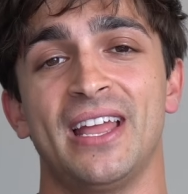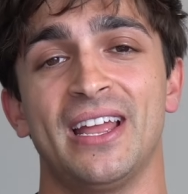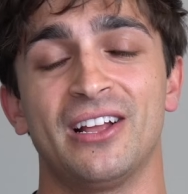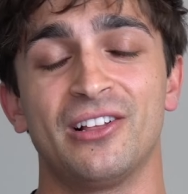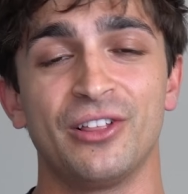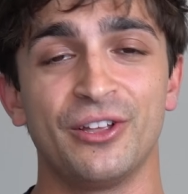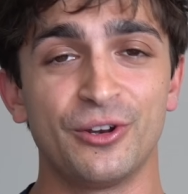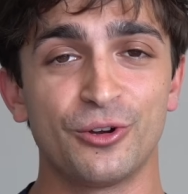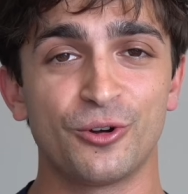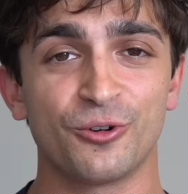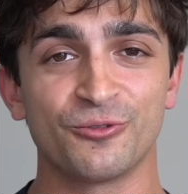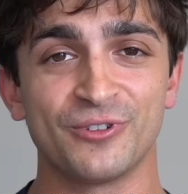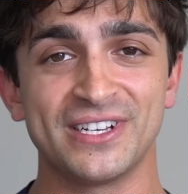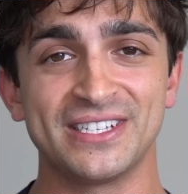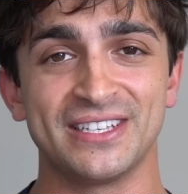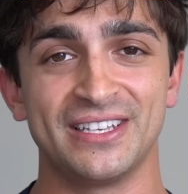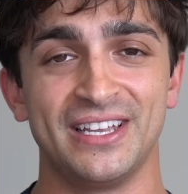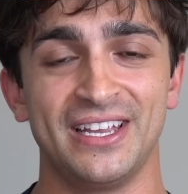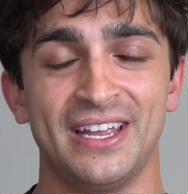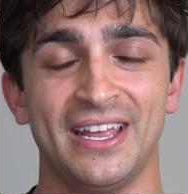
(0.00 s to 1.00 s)
and clinical
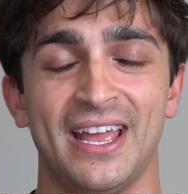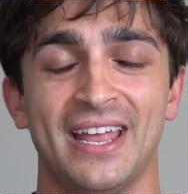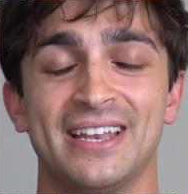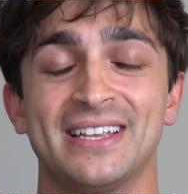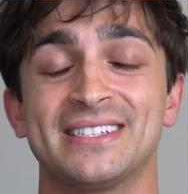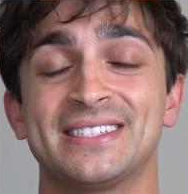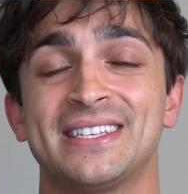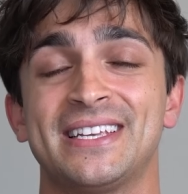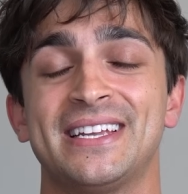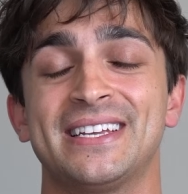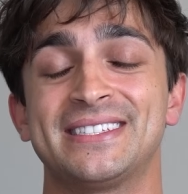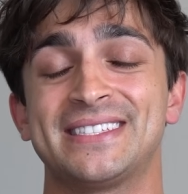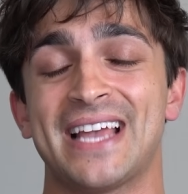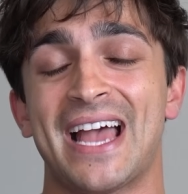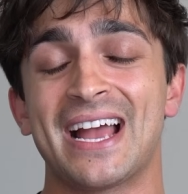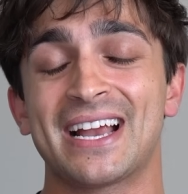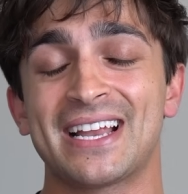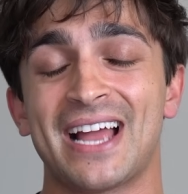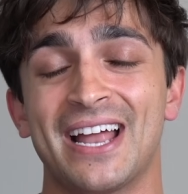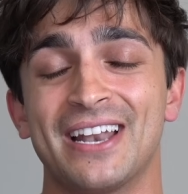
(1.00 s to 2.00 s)
reasoning and is the
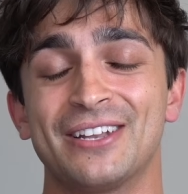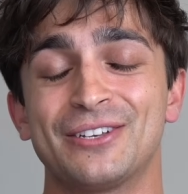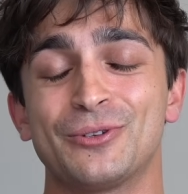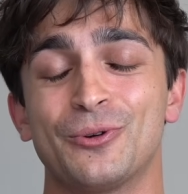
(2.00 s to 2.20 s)
exact kind of